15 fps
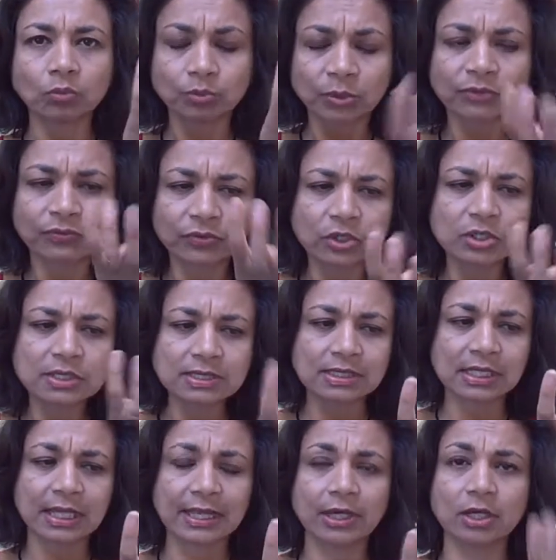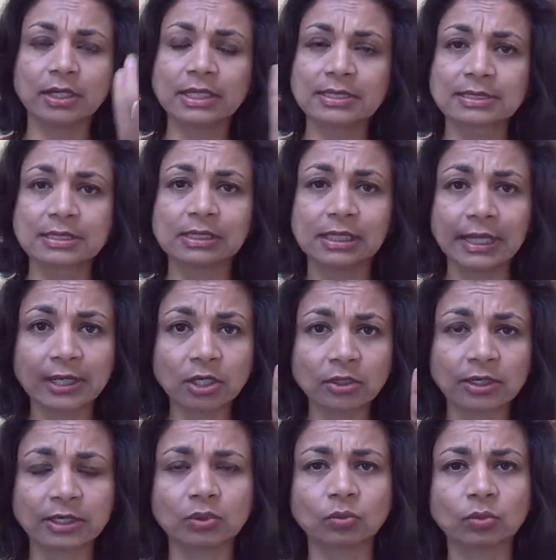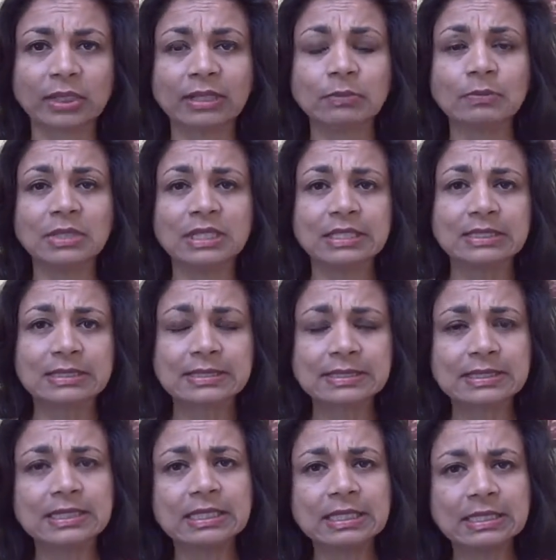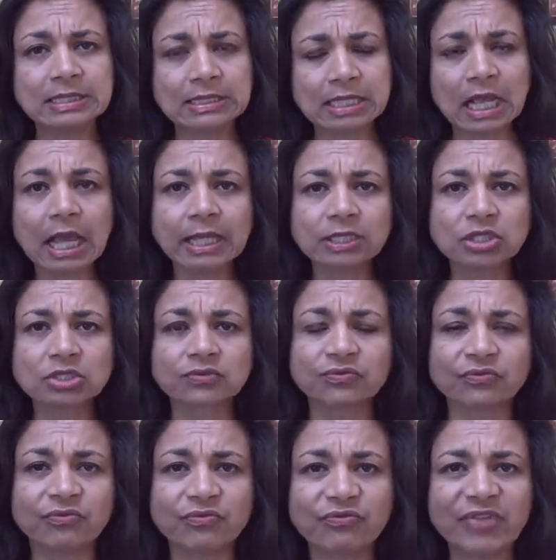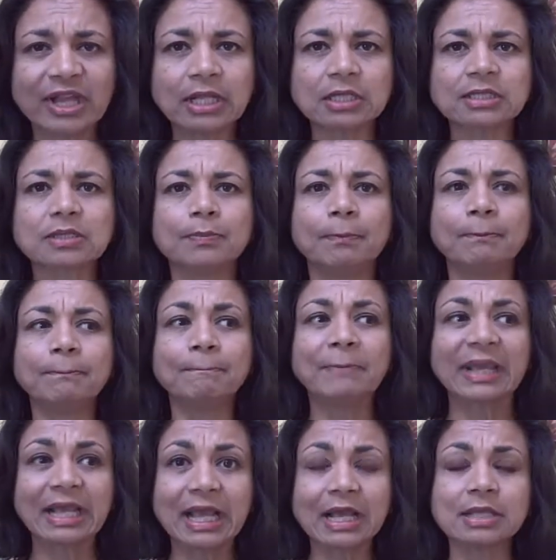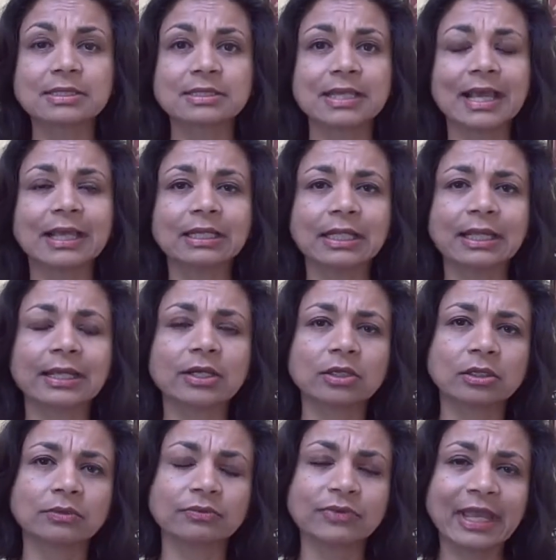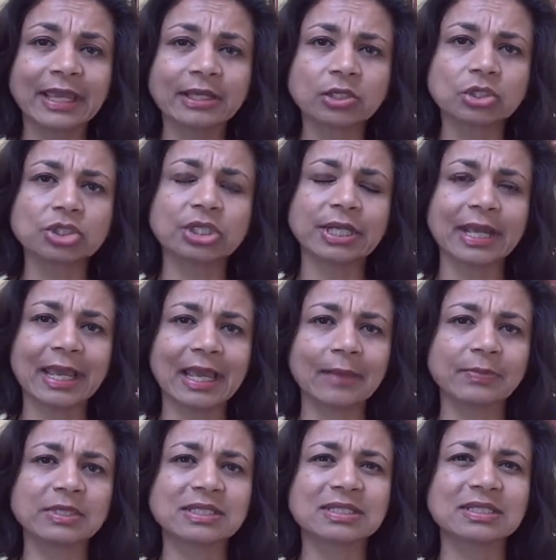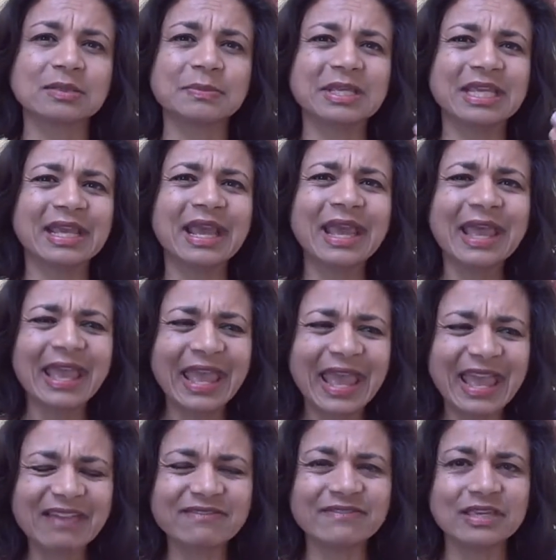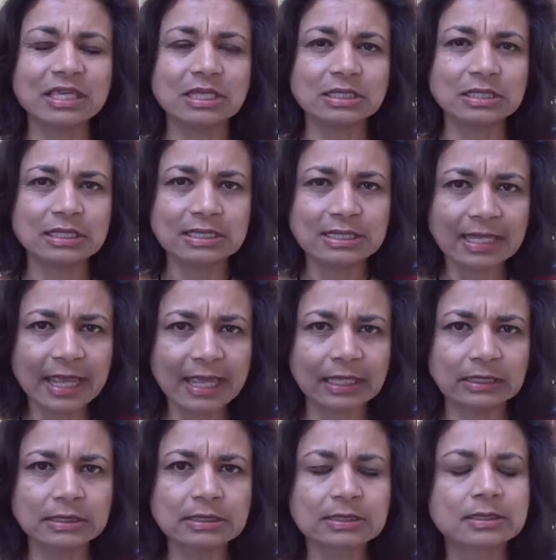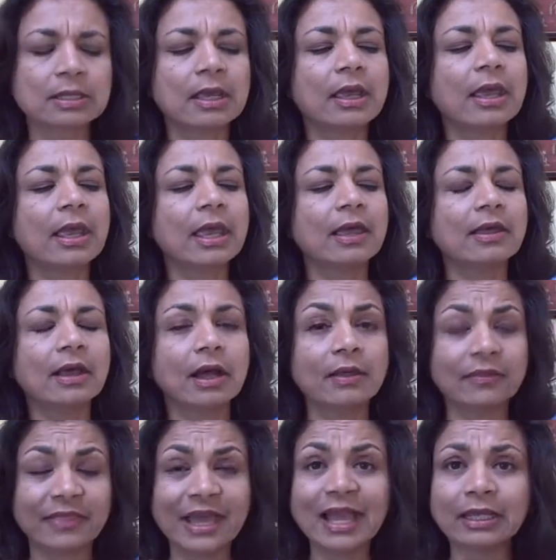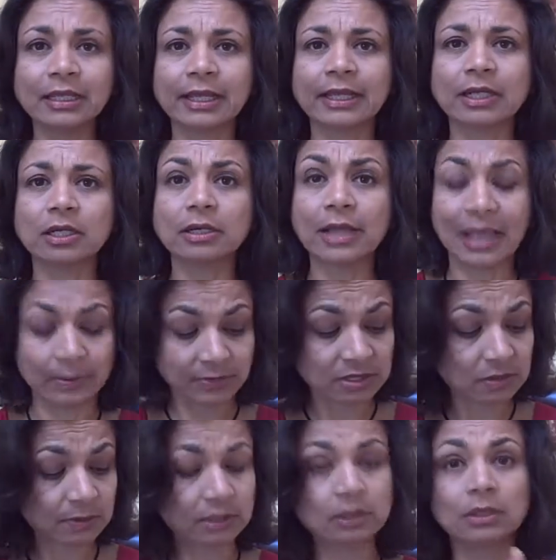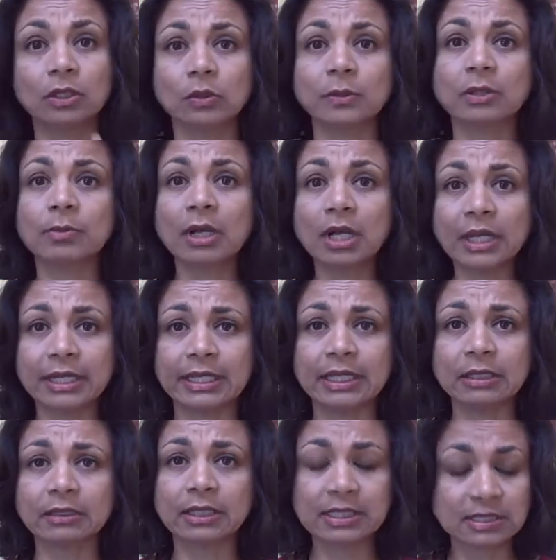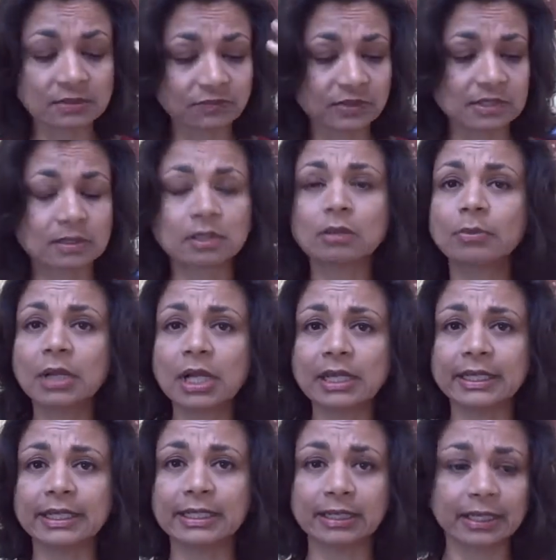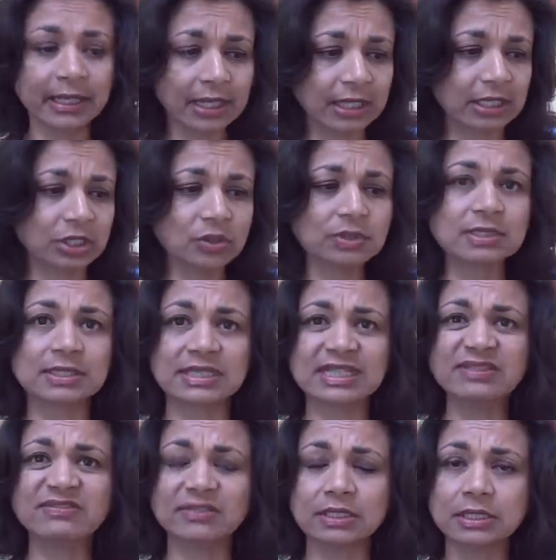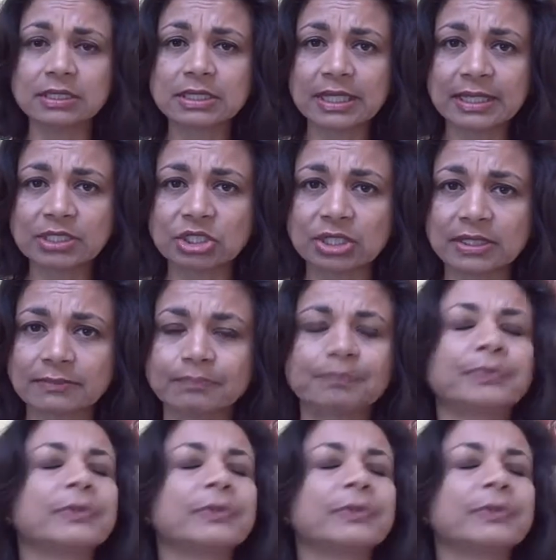the first layer, and it's the layer that can be seen, touched, felt, because that layer of energy happens to be heavy and dense. That layer happens to be the human body, its physical body. Again, you can see, feel, and touch it.